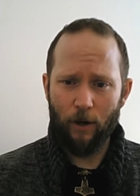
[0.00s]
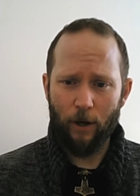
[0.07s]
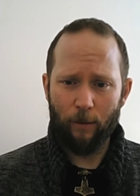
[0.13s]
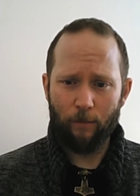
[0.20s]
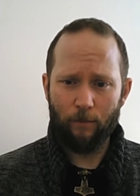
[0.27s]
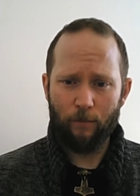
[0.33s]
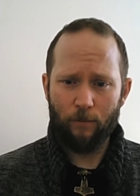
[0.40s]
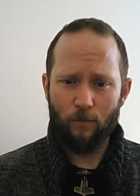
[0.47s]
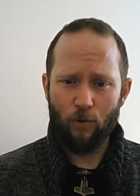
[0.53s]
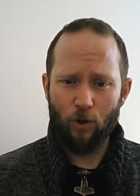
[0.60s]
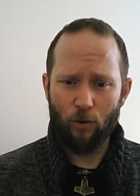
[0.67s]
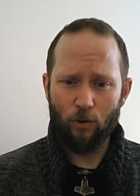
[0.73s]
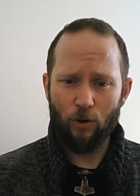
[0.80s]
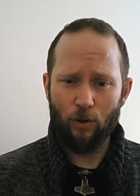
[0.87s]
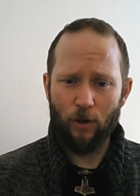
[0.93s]
Um,
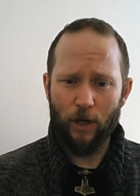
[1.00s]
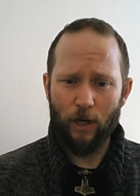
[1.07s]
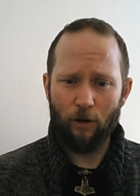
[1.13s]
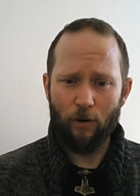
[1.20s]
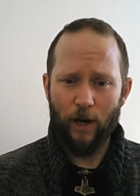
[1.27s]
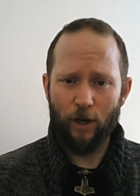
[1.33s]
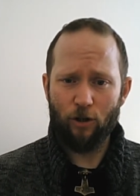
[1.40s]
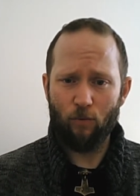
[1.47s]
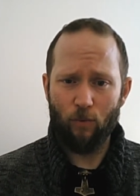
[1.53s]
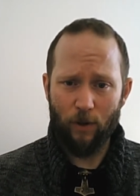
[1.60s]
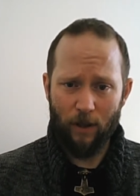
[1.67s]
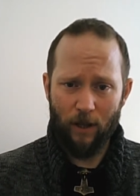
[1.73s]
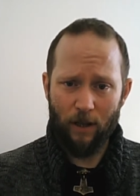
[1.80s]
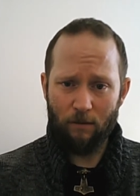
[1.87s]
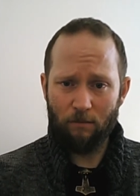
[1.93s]
social interaction
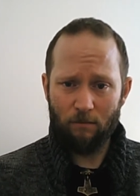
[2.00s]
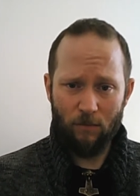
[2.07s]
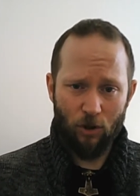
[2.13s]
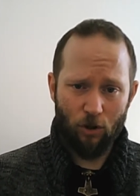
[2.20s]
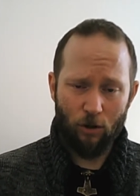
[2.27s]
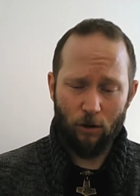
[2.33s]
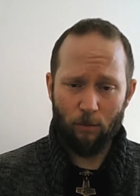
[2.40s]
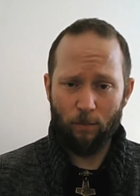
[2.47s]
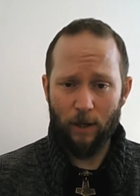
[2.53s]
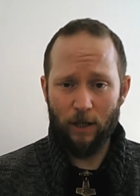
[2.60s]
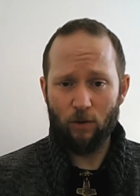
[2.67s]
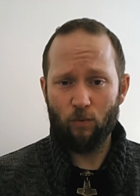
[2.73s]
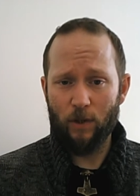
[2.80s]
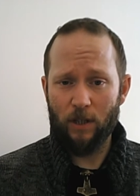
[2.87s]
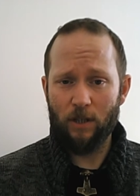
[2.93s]
within a certain
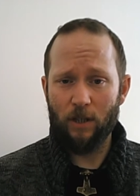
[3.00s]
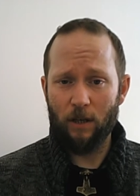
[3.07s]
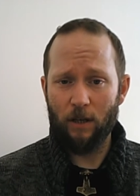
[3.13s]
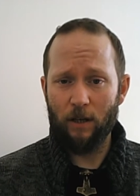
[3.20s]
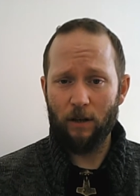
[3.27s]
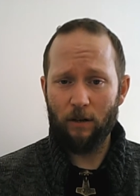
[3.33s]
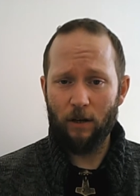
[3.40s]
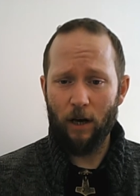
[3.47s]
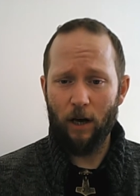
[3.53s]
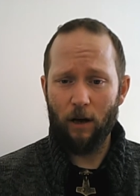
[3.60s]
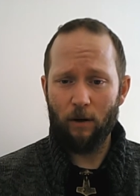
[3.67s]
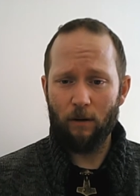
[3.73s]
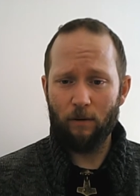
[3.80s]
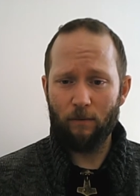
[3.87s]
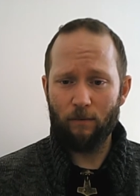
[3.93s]
place. We still uh,
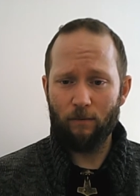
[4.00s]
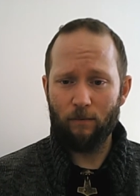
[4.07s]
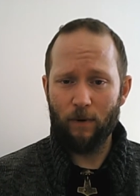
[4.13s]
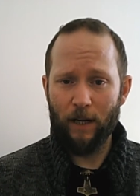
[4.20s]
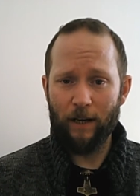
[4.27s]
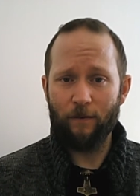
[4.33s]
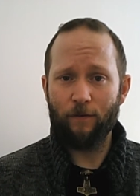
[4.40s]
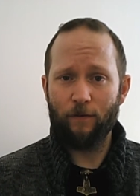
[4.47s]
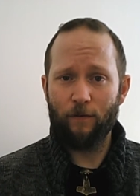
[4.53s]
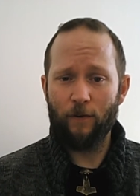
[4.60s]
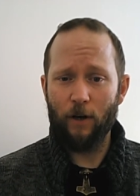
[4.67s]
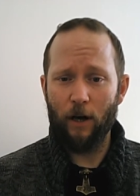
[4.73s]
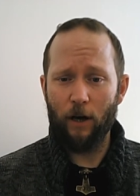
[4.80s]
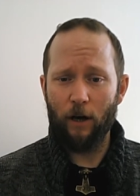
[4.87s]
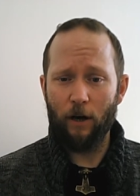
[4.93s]
live
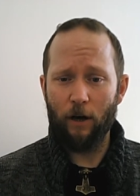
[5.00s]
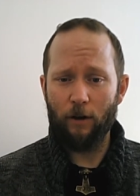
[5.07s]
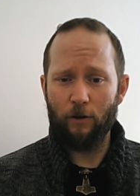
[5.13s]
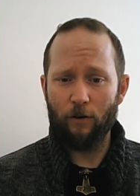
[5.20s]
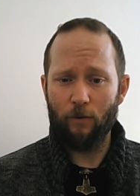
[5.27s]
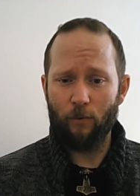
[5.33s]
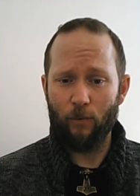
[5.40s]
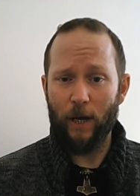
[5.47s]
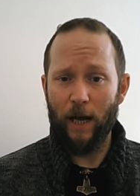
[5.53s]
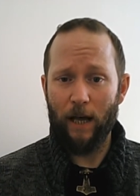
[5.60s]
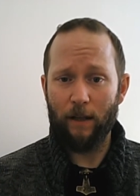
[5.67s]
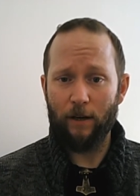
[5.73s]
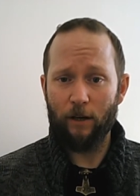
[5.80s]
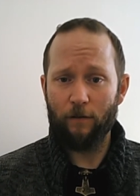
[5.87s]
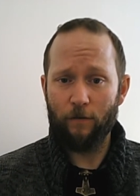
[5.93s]
uh, under the
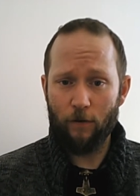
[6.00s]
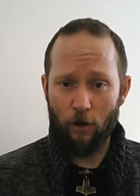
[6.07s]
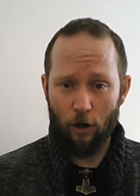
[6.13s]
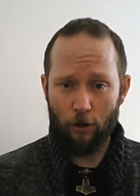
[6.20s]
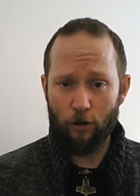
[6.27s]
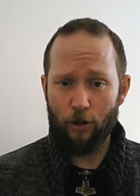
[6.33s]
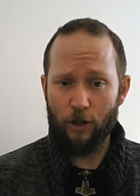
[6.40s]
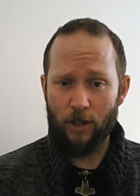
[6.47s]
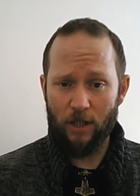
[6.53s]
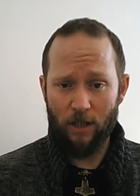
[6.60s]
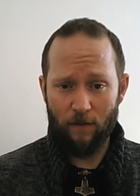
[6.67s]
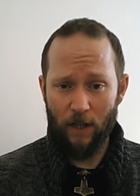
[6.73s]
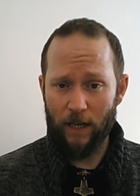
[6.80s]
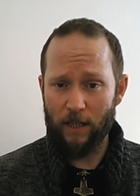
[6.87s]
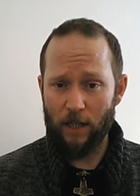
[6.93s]
reality of cultures and
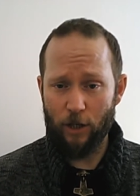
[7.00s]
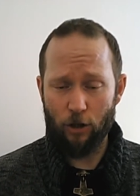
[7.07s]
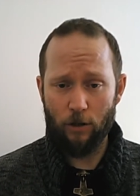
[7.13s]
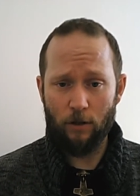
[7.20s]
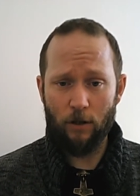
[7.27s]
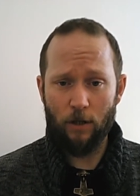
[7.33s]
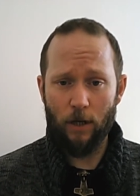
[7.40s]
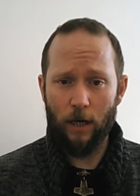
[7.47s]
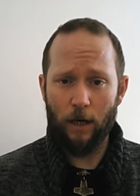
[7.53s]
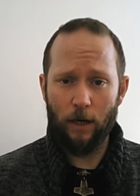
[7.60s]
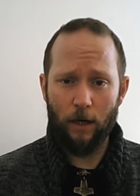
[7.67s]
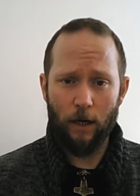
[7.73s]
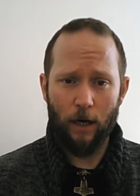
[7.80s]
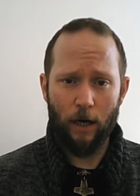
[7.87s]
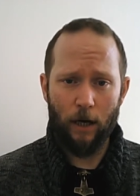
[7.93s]
civilizations
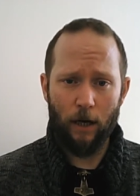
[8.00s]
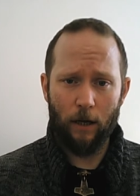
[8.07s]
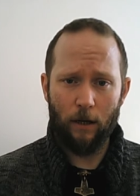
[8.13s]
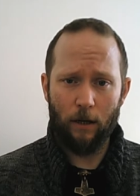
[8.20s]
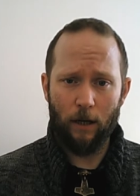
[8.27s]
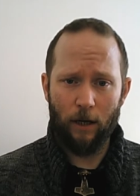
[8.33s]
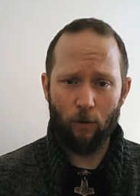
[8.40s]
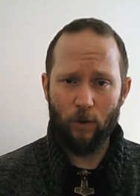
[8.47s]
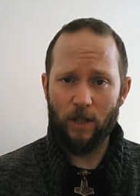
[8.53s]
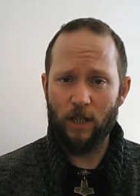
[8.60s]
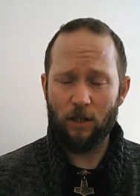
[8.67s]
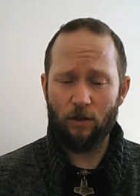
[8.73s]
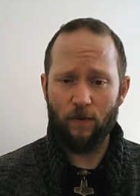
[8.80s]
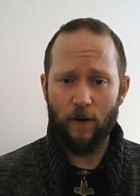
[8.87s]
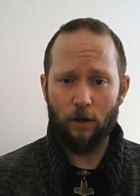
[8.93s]
and uh,
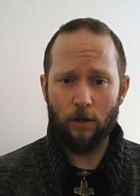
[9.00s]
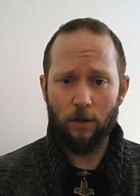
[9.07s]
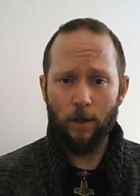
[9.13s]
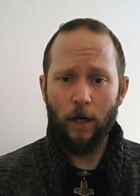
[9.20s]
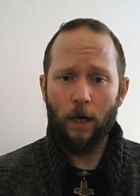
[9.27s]
linguistic spheres.